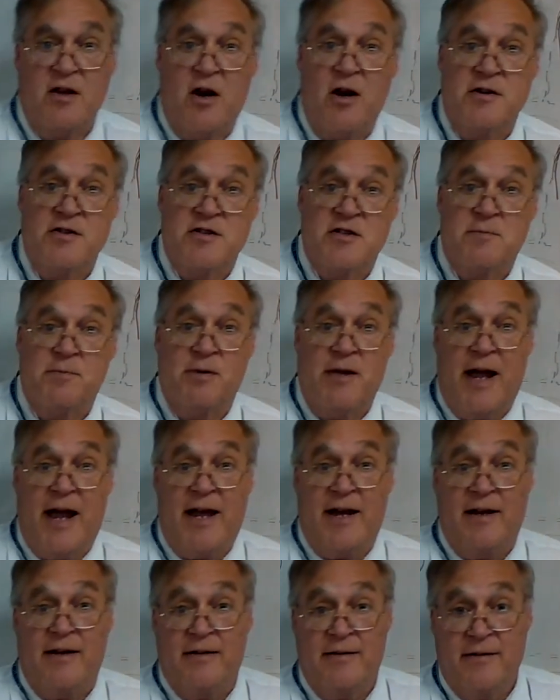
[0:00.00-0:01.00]
largest
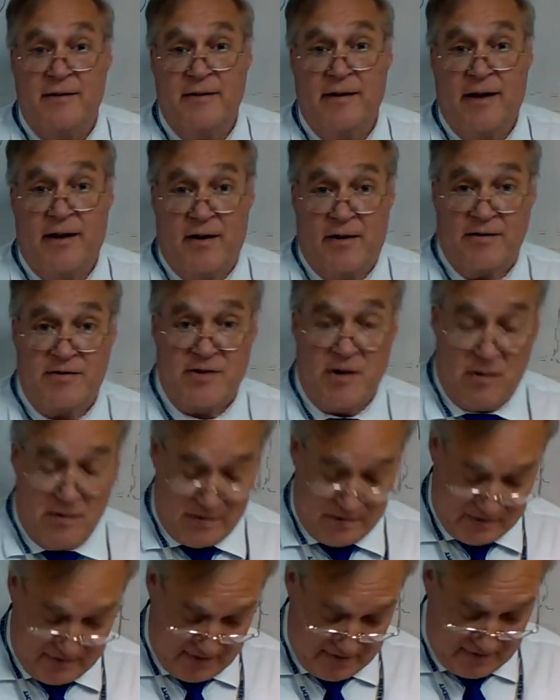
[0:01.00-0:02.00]
planet in our
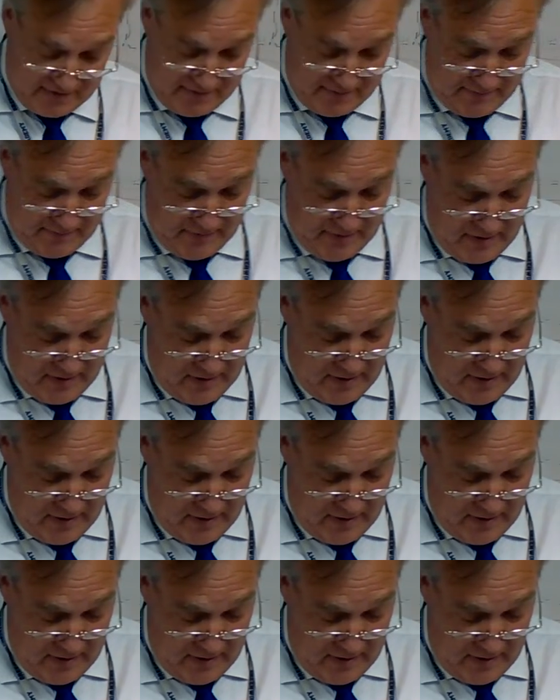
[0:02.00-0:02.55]
solar system,